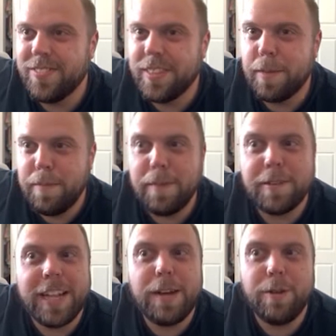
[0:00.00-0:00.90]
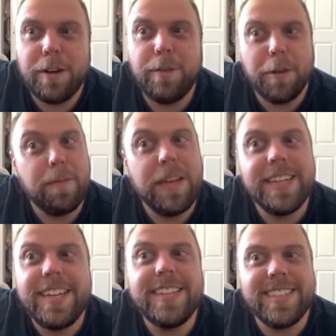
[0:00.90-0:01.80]
But I'm glad we'll be
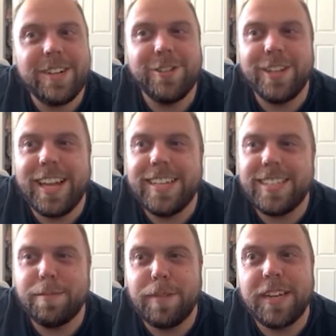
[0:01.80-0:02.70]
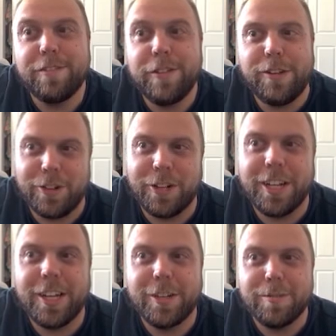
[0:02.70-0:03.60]
decentralizing big funeral
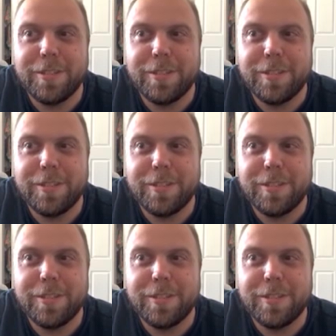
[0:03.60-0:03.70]
homes.